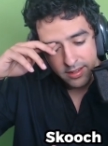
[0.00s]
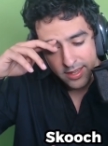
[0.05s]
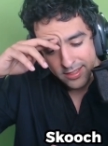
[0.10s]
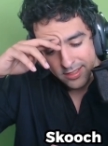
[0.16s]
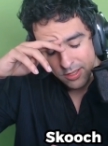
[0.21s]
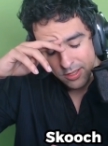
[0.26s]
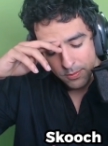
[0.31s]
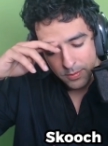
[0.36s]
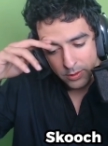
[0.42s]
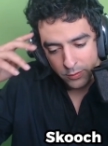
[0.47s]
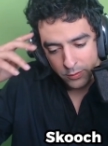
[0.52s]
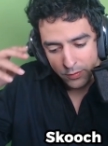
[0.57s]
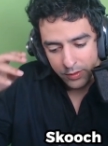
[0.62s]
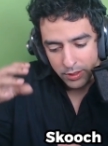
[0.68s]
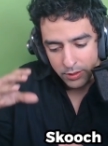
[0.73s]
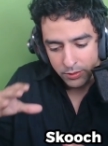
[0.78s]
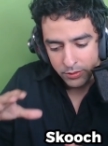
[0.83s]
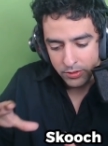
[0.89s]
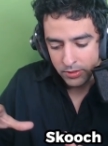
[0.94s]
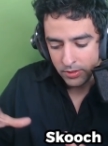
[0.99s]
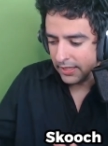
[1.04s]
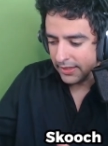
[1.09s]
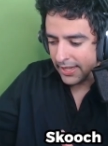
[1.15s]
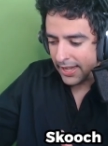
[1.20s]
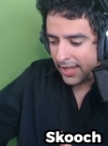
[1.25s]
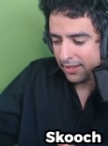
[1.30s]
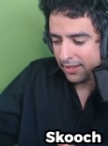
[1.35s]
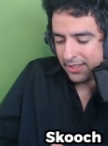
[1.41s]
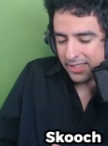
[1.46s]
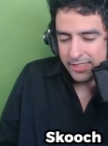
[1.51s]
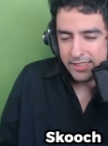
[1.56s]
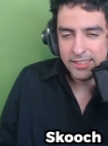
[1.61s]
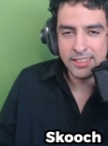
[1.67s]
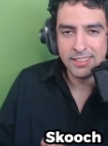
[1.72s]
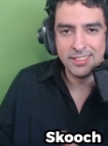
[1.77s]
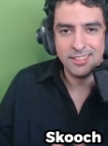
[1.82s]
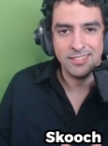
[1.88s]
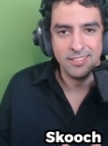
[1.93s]
gets the most views. And that, and
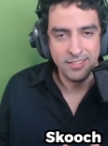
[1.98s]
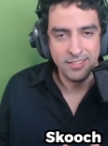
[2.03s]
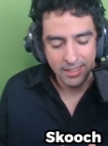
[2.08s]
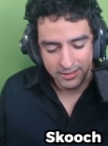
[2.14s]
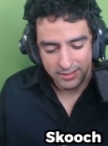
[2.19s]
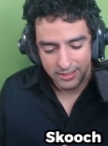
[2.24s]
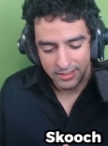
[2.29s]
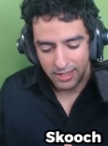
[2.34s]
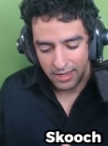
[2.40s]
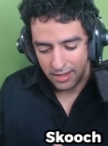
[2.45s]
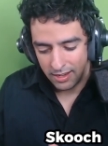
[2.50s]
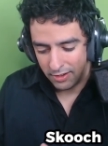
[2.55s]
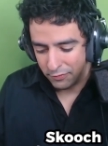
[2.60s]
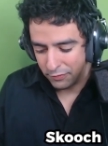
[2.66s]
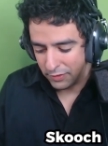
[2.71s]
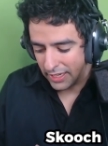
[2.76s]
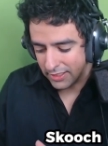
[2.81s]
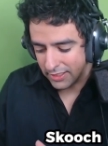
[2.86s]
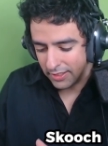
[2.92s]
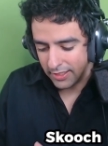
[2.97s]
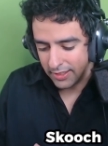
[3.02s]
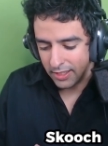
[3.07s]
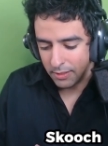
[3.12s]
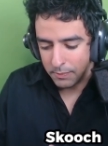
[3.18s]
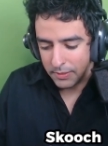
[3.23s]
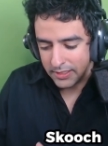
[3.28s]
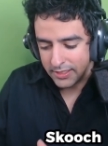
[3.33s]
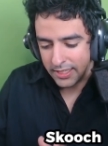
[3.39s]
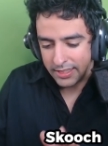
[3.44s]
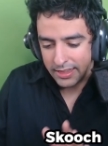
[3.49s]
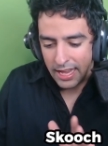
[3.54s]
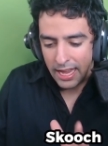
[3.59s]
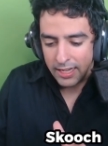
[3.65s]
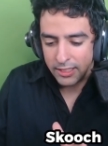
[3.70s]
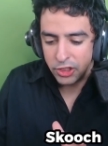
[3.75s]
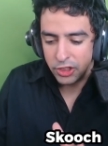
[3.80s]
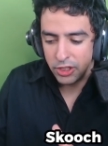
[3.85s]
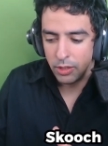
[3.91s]
this isn't, it's not a flex or anything, but it's like
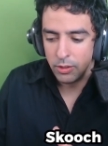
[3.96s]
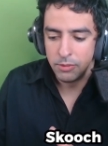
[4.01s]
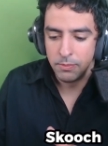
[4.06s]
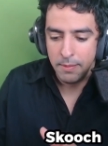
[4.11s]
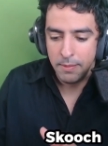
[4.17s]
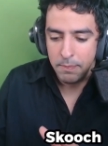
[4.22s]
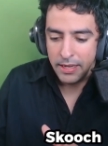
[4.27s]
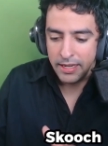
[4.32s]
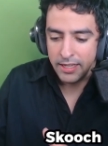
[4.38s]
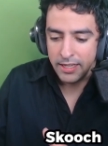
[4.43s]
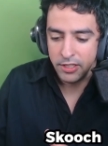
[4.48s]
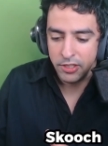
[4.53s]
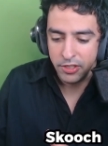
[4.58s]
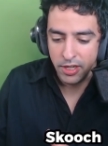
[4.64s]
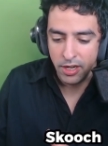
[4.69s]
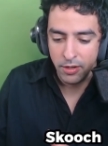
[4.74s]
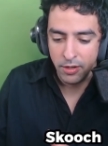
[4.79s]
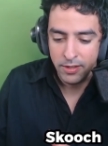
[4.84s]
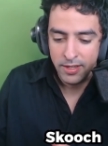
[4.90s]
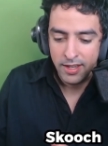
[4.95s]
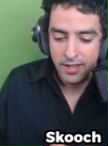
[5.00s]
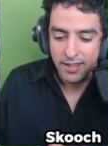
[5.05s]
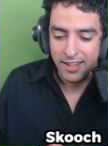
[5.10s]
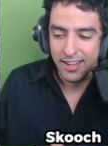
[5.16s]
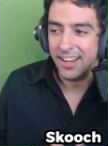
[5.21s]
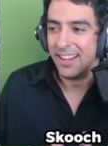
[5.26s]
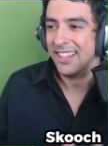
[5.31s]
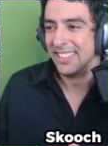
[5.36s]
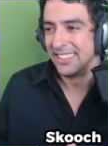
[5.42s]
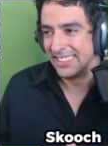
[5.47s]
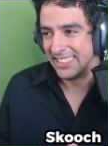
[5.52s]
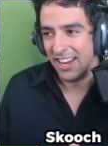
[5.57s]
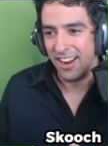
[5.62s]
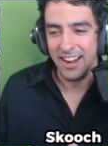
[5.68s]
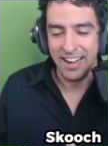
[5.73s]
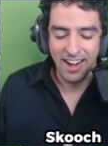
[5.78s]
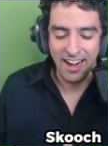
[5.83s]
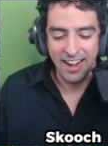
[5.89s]
that Please. show is my biggest show. Uh,
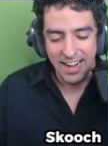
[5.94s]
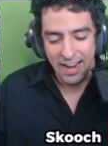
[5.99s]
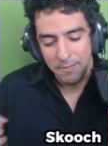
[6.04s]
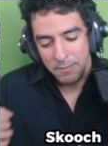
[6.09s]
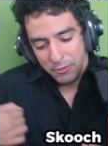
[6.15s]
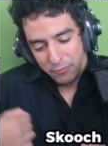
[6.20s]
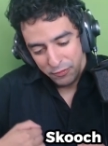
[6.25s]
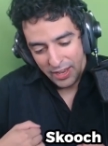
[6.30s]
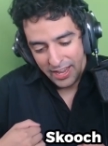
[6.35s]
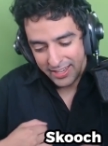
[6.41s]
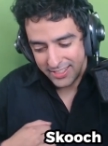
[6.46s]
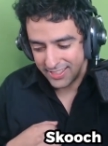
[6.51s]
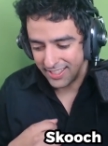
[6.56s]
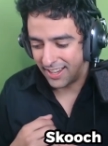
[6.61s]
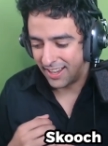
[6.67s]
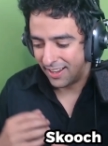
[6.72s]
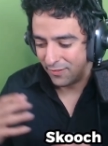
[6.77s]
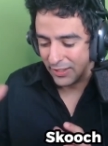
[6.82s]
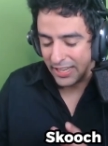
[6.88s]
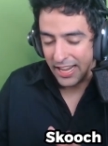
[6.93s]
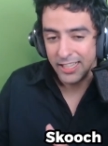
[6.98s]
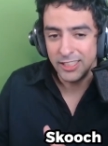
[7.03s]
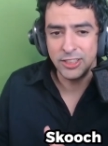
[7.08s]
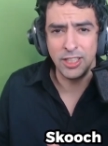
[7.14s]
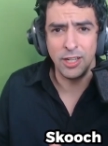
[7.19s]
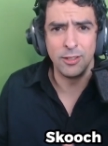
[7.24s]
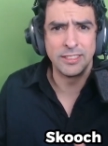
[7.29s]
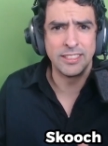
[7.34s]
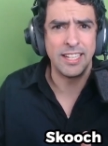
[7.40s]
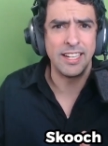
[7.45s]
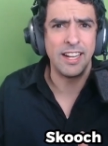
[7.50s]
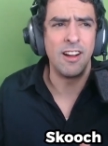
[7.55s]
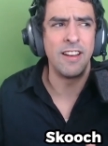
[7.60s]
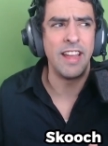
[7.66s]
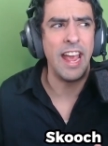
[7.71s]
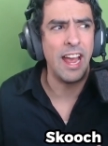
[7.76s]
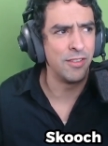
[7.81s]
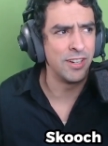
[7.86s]
sorry, all right, I'm a flex, uh, but that show, it's like
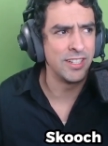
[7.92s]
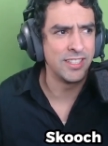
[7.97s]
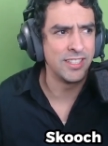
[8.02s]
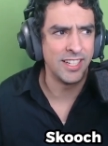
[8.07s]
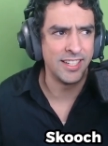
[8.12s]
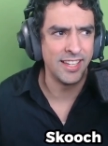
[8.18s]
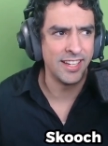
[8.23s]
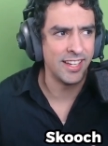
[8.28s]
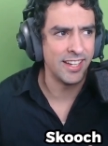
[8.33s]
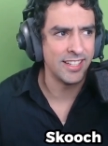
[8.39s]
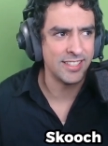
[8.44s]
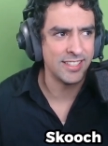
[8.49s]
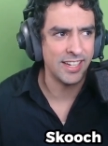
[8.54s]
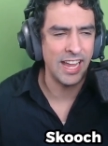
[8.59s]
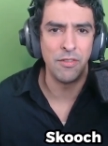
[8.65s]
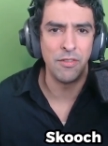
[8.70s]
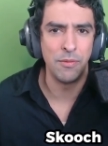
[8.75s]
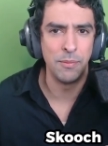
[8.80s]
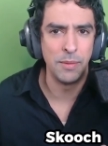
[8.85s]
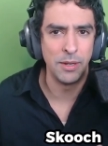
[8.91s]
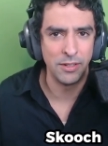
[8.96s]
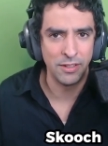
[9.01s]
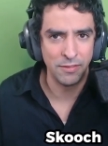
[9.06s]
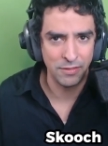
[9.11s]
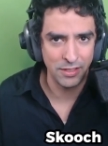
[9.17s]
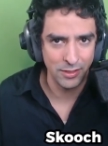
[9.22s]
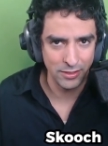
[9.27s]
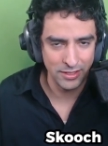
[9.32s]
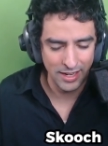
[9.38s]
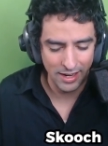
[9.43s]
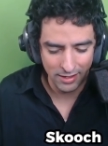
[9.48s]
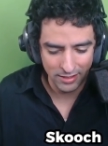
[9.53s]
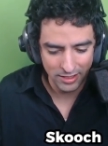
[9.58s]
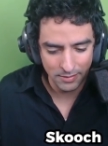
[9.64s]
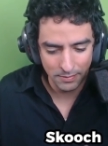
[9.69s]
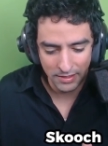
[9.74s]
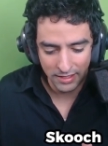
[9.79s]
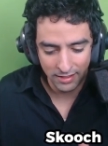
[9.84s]
on average, I think it gets like half a million views now
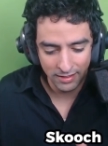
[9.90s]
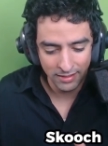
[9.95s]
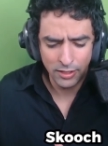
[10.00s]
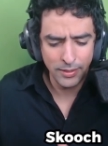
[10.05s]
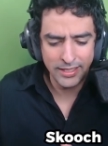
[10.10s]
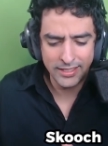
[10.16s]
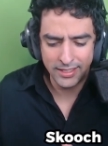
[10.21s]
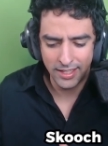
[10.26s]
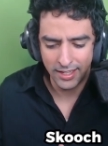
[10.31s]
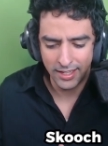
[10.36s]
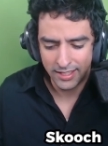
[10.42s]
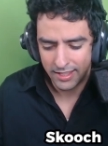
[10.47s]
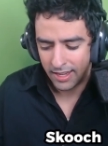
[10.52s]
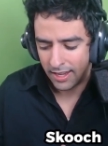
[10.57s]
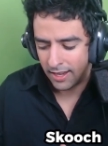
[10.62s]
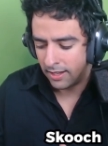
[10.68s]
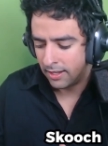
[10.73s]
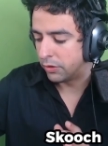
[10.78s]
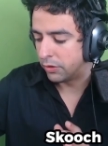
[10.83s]
or something crazy like that.